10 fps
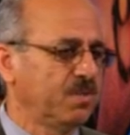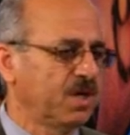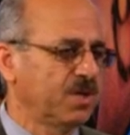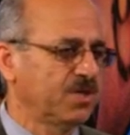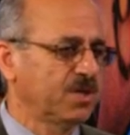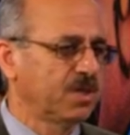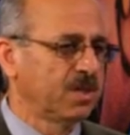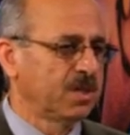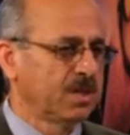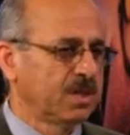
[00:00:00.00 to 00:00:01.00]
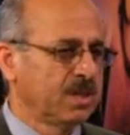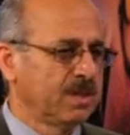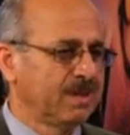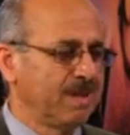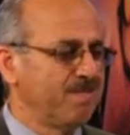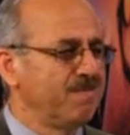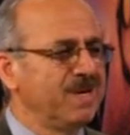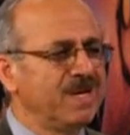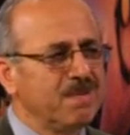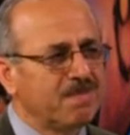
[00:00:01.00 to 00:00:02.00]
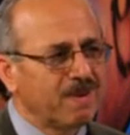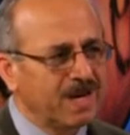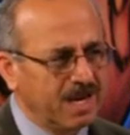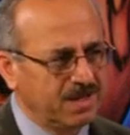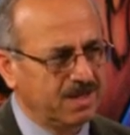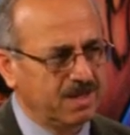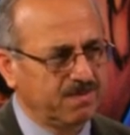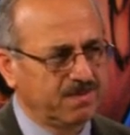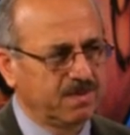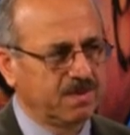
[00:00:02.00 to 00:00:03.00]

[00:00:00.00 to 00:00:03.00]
because the manipulative